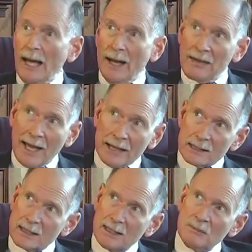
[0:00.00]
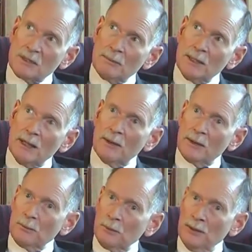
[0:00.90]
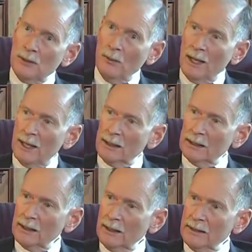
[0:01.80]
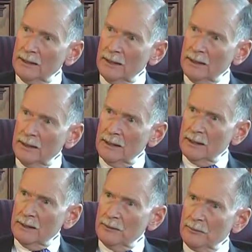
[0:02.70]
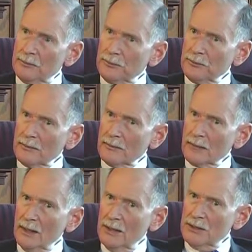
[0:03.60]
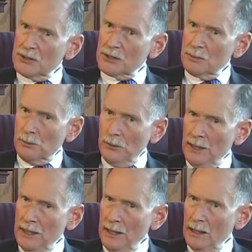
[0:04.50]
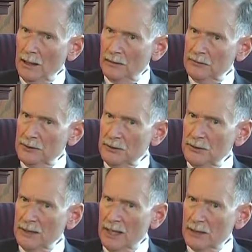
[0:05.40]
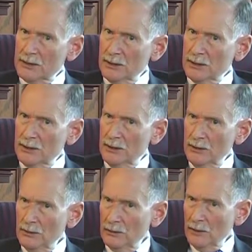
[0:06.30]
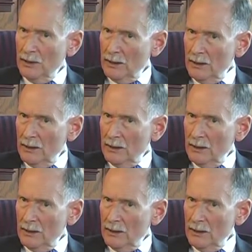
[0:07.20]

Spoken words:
And that seemed to be going pretty well. And then in the spring of 2002,